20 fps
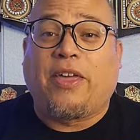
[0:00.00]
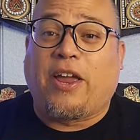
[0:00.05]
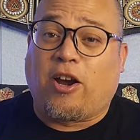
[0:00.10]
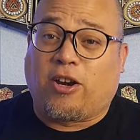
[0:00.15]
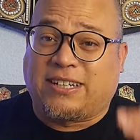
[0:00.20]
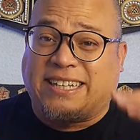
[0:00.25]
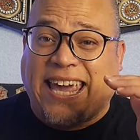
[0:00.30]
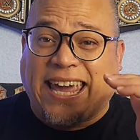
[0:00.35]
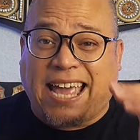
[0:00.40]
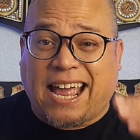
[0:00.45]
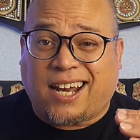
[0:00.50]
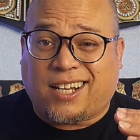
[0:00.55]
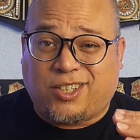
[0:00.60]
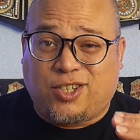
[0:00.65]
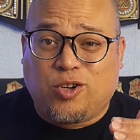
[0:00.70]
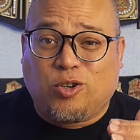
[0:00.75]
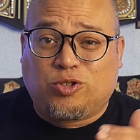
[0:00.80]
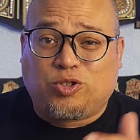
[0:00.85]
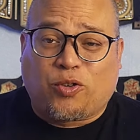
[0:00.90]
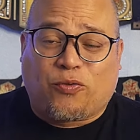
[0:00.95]
They are chaotic
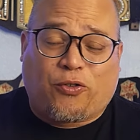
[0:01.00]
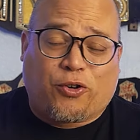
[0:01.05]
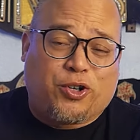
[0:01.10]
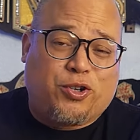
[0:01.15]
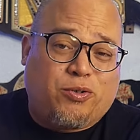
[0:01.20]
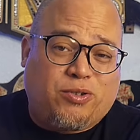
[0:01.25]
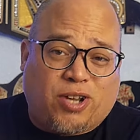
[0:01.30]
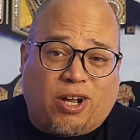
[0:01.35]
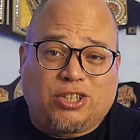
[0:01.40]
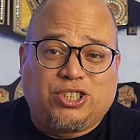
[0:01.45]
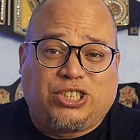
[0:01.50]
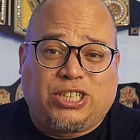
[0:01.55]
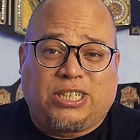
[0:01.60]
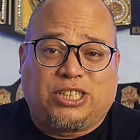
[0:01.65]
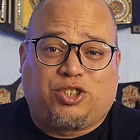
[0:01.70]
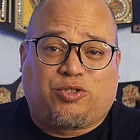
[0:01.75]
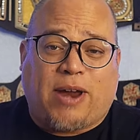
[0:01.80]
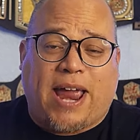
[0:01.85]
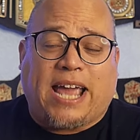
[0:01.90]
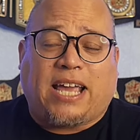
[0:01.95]
neutral for you Dungeon
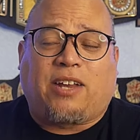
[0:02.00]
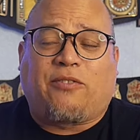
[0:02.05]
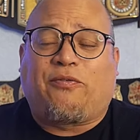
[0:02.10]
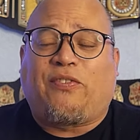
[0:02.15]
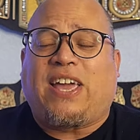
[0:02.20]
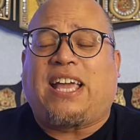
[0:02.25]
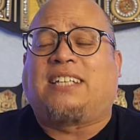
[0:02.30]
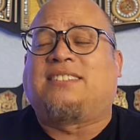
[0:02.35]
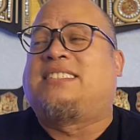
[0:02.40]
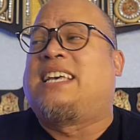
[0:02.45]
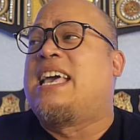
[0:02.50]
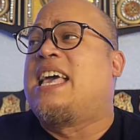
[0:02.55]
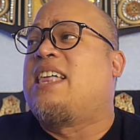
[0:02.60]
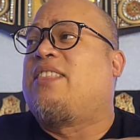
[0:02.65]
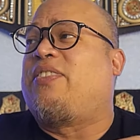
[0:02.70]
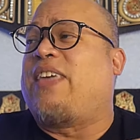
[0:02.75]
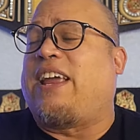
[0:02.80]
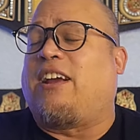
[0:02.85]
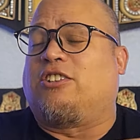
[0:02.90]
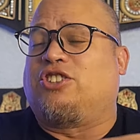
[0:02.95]
and Dragon fans.
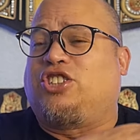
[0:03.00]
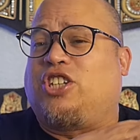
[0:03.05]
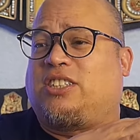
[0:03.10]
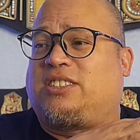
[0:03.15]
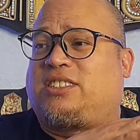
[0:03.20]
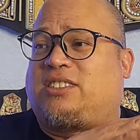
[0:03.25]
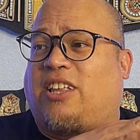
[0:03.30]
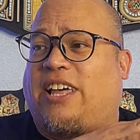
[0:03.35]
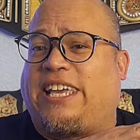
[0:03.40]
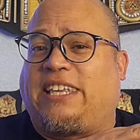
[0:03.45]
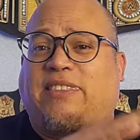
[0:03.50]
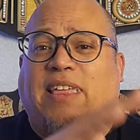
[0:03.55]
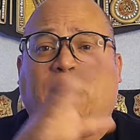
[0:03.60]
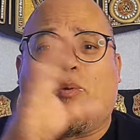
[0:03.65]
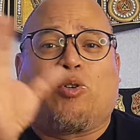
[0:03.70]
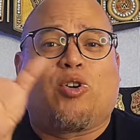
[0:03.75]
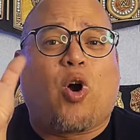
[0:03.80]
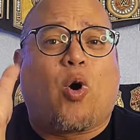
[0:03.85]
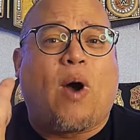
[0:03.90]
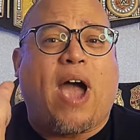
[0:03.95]
They are just like, they
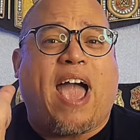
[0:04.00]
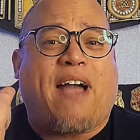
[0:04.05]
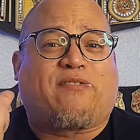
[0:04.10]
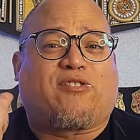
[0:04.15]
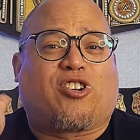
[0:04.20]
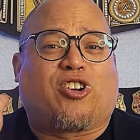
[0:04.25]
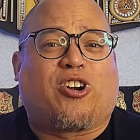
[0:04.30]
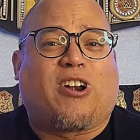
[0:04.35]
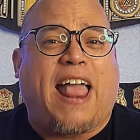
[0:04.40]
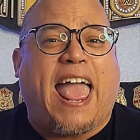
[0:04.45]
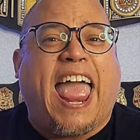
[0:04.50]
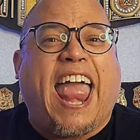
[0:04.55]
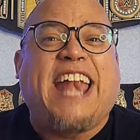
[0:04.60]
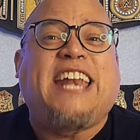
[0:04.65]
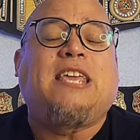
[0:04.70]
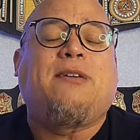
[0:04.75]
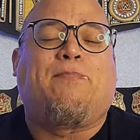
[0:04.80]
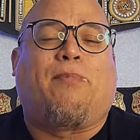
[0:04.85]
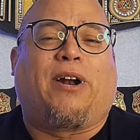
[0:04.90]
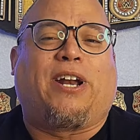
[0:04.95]
will go after
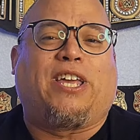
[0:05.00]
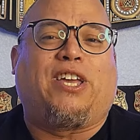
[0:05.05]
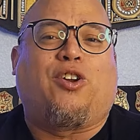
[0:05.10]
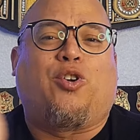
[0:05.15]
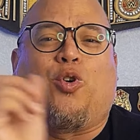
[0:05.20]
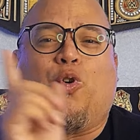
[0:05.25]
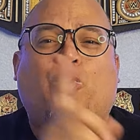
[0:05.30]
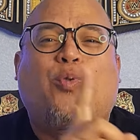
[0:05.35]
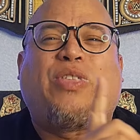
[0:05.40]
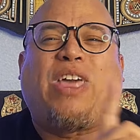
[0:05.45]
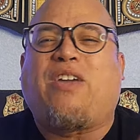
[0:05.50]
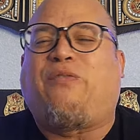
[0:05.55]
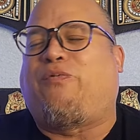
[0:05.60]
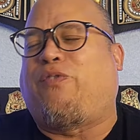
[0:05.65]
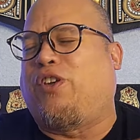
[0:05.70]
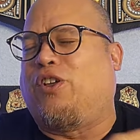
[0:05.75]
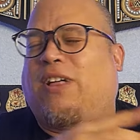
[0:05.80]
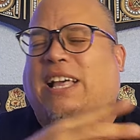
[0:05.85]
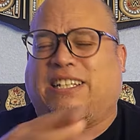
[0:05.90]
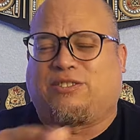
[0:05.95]
anybody who they
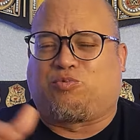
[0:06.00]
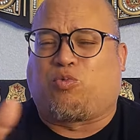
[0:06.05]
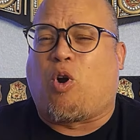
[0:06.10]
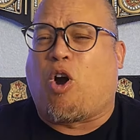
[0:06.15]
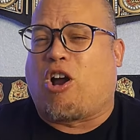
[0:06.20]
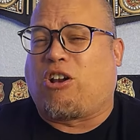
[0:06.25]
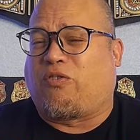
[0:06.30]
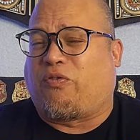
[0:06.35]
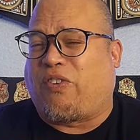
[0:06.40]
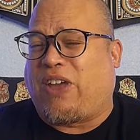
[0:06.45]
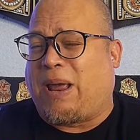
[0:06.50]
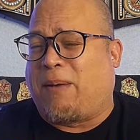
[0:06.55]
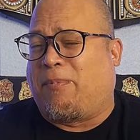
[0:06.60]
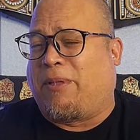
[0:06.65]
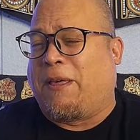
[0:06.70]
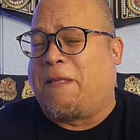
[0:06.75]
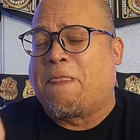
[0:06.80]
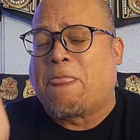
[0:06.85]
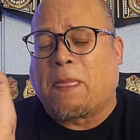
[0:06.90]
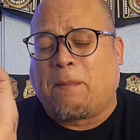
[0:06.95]
feel has wronged
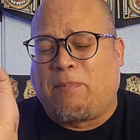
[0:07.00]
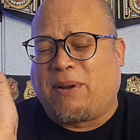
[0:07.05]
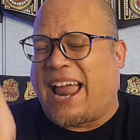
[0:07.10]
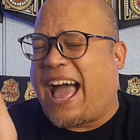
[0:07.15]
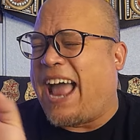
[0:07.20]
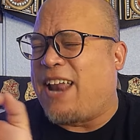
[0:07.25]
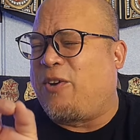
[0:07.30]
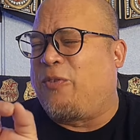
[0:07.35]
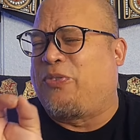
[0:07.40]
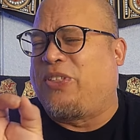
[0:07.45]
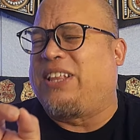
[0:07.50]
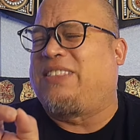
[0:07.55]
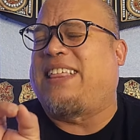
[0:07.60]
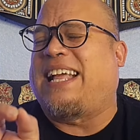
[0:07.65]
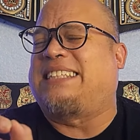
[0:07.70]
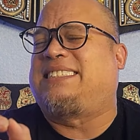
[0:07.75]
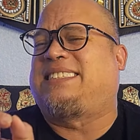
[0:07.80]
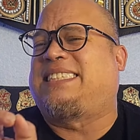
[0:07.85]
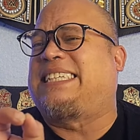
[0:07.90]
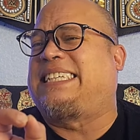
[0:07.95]
family, But I don't think
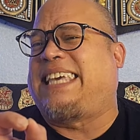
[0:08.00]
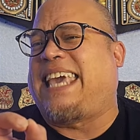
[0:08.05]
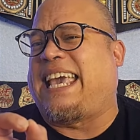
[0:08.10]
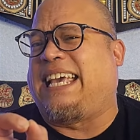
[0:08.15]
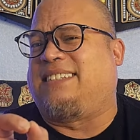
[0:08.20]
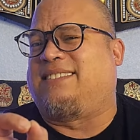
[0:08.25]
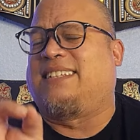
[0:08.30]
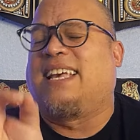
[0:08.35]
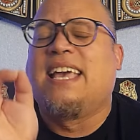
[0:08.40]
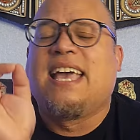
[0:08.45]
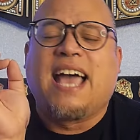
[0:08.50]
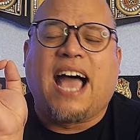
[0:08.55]
that's the case.